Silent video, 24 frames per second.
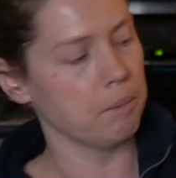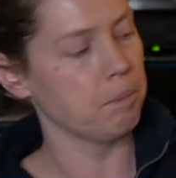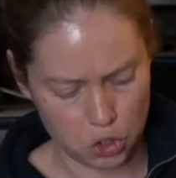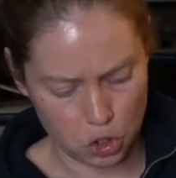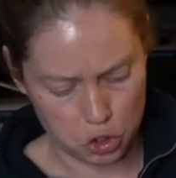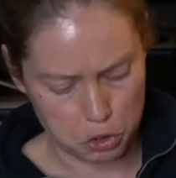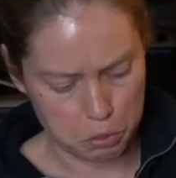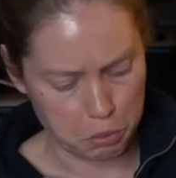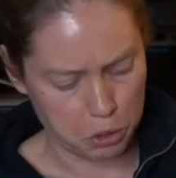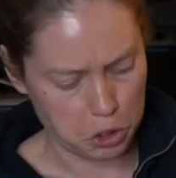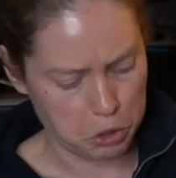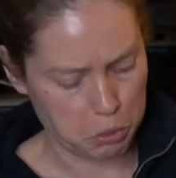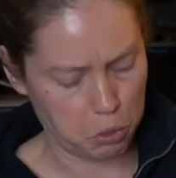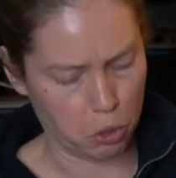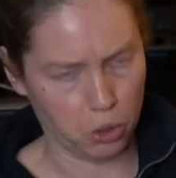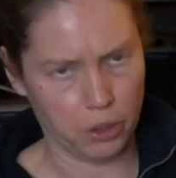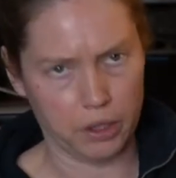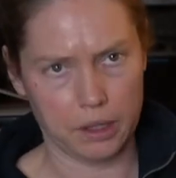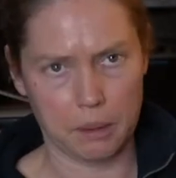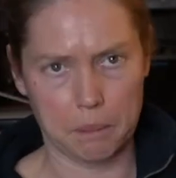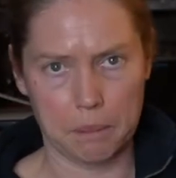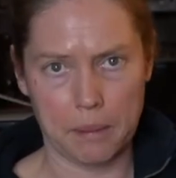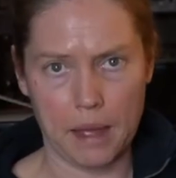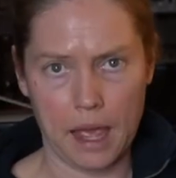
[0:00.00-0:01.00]
It's much more
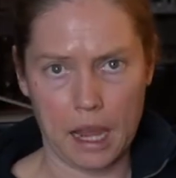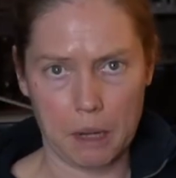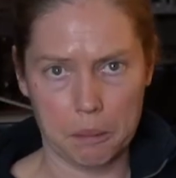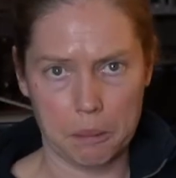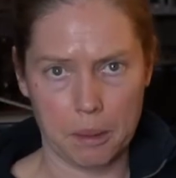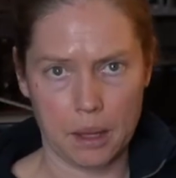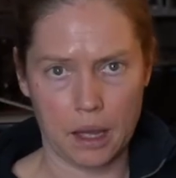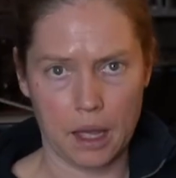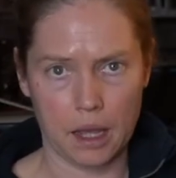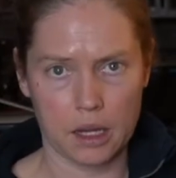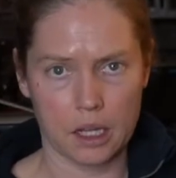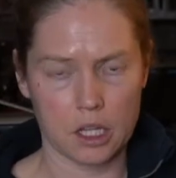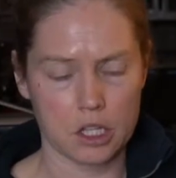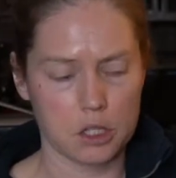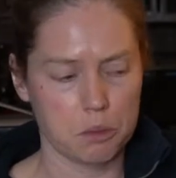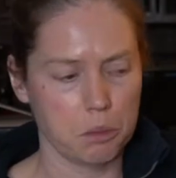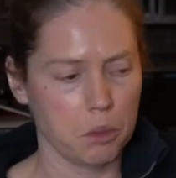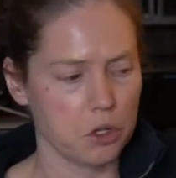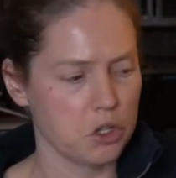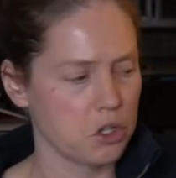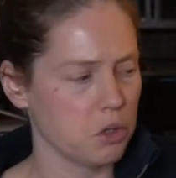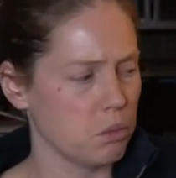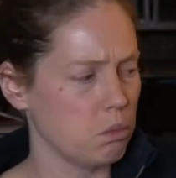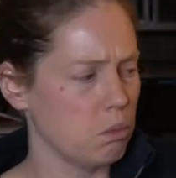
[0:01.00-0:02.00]
like a backpack. It's
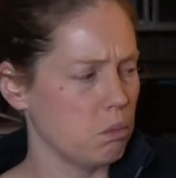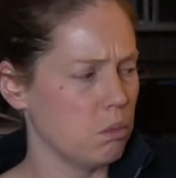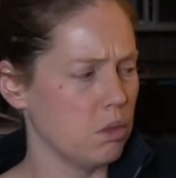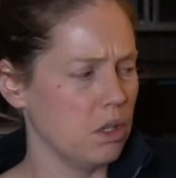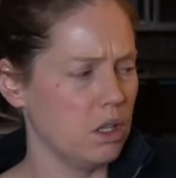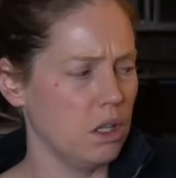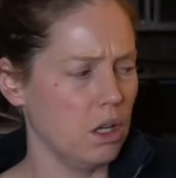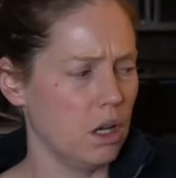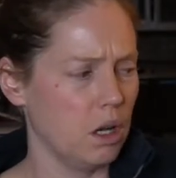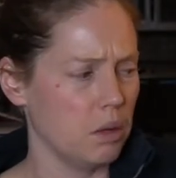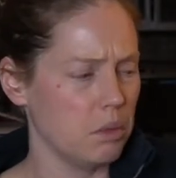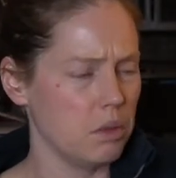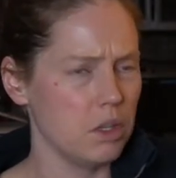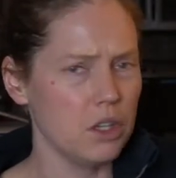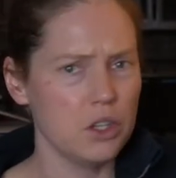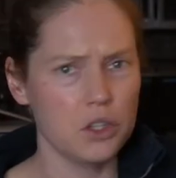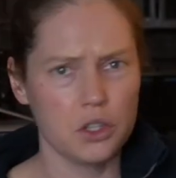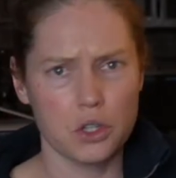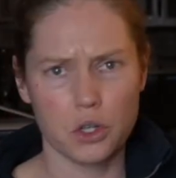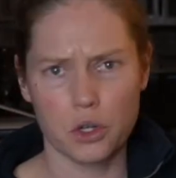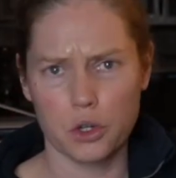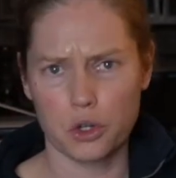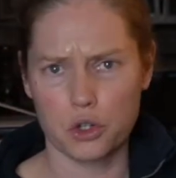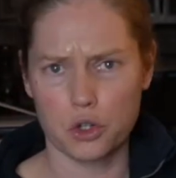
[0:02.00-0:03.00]
much
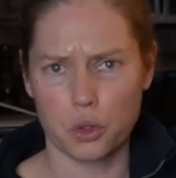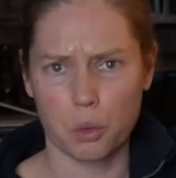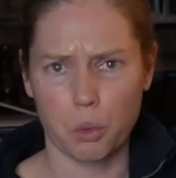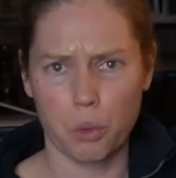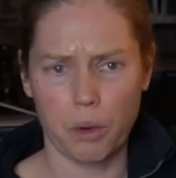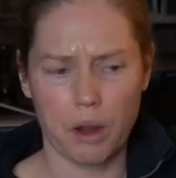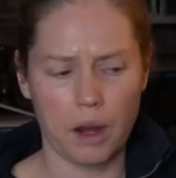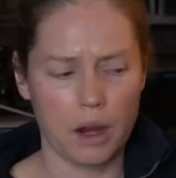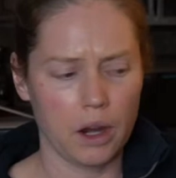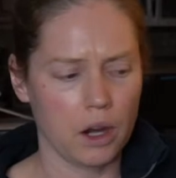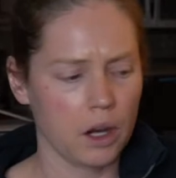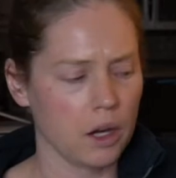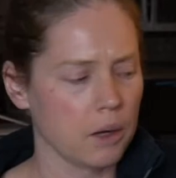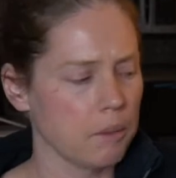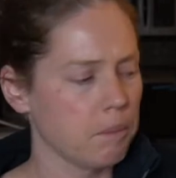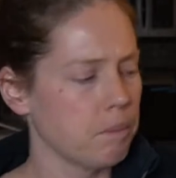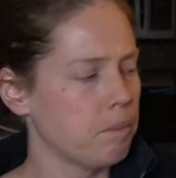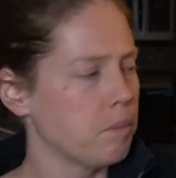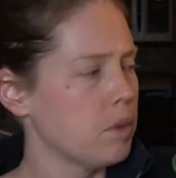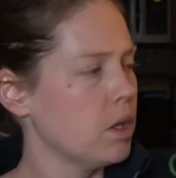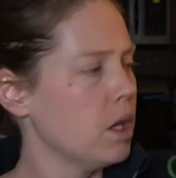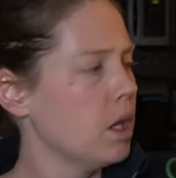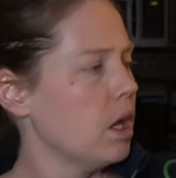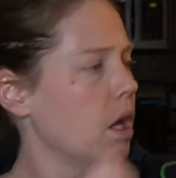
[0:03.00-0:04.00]
easier to wear,
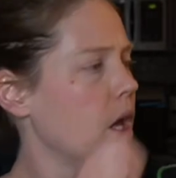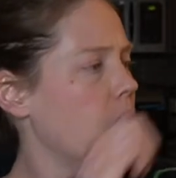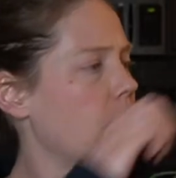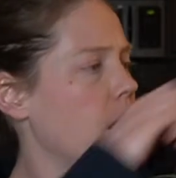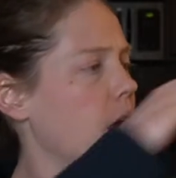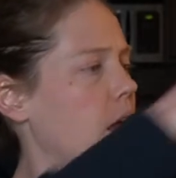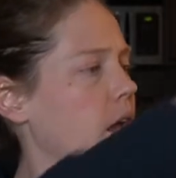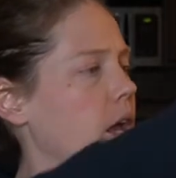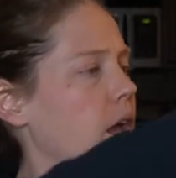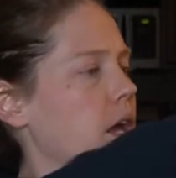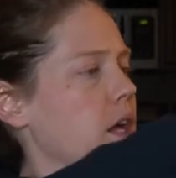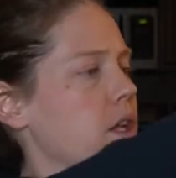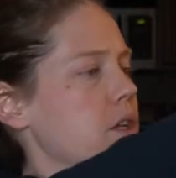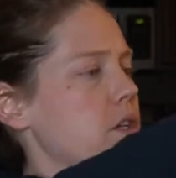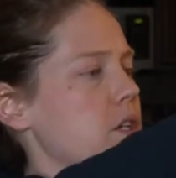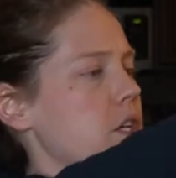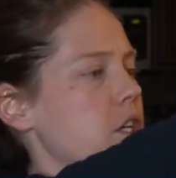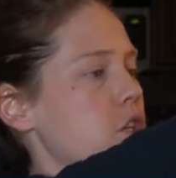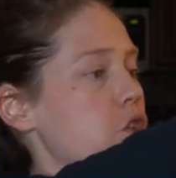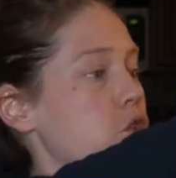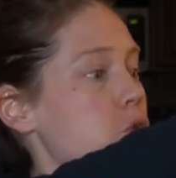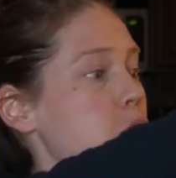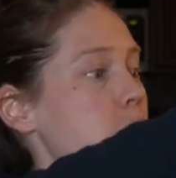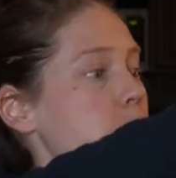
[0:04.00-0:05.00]
and
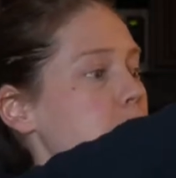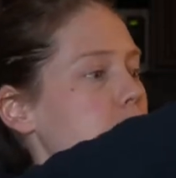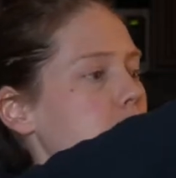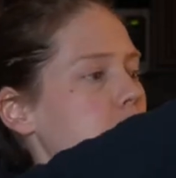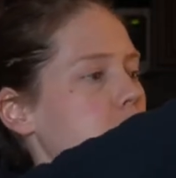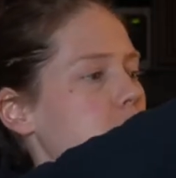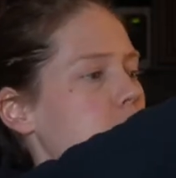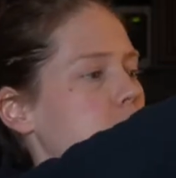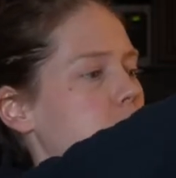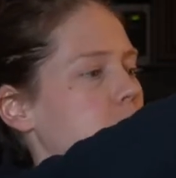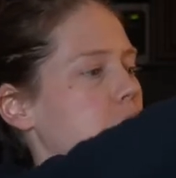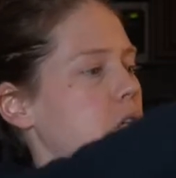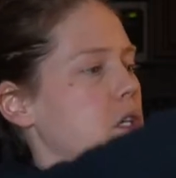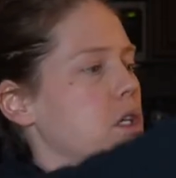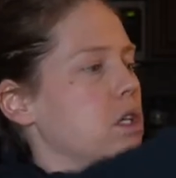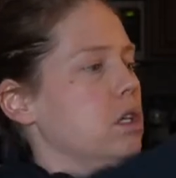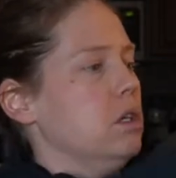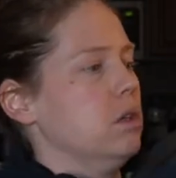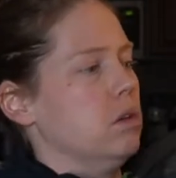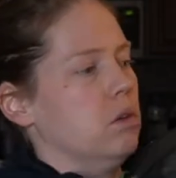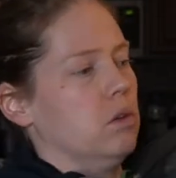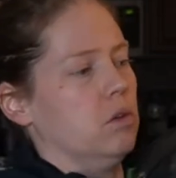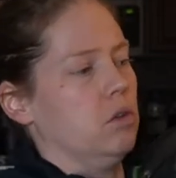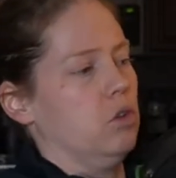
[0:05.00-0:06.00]
it's really, really
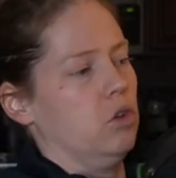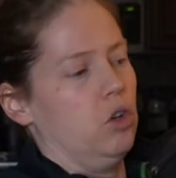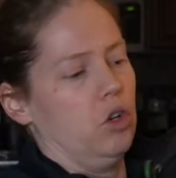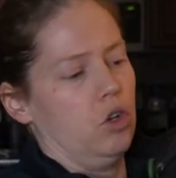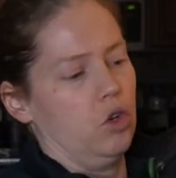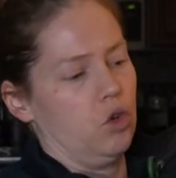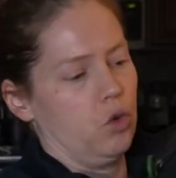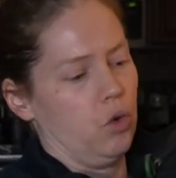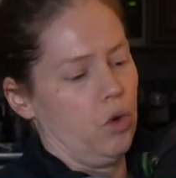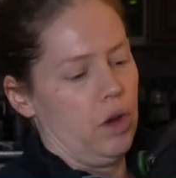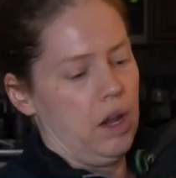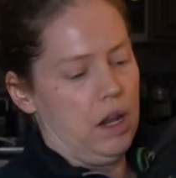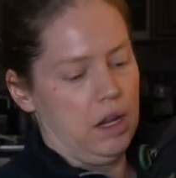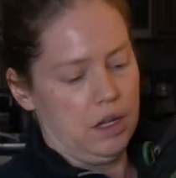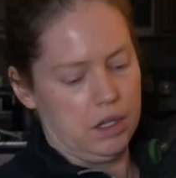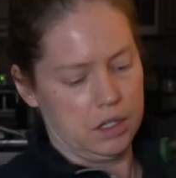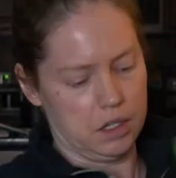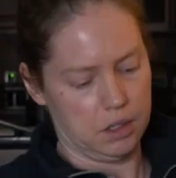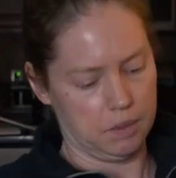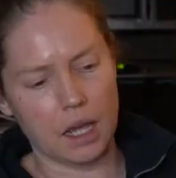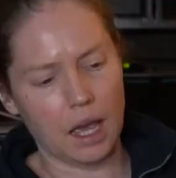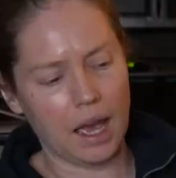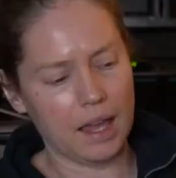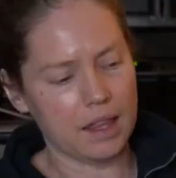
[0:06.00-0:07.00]

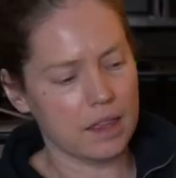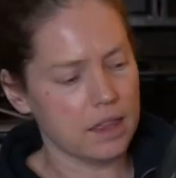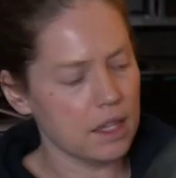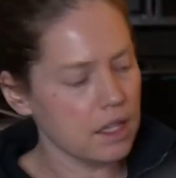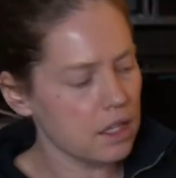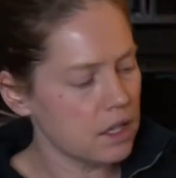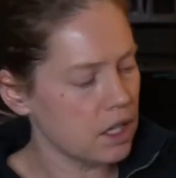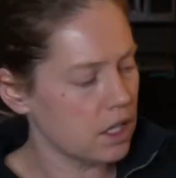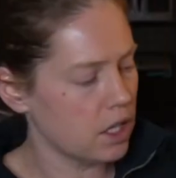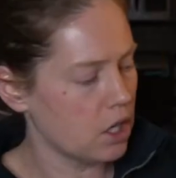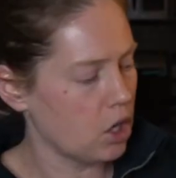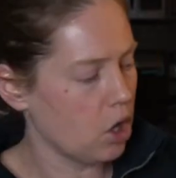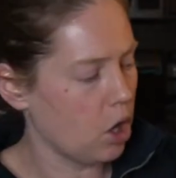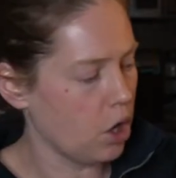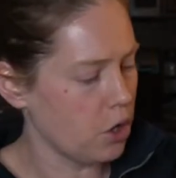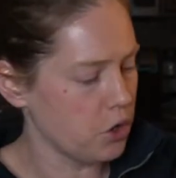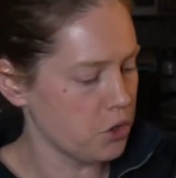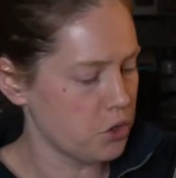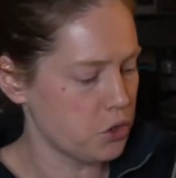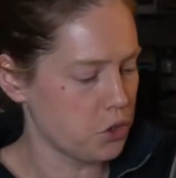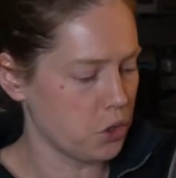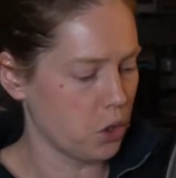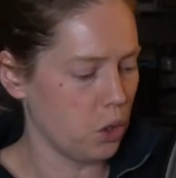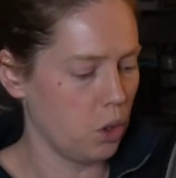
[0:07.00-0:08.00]
great. I think that it
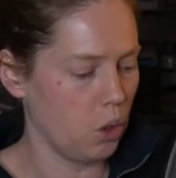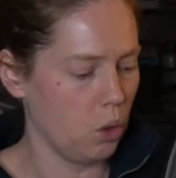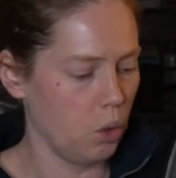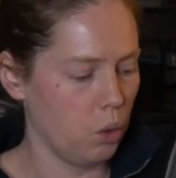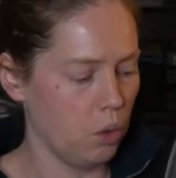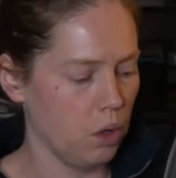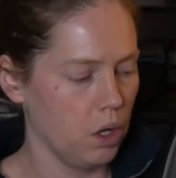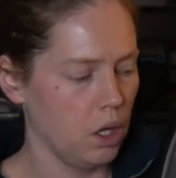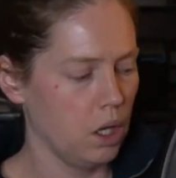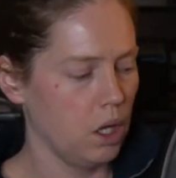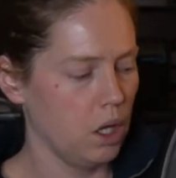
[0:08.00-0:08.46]
also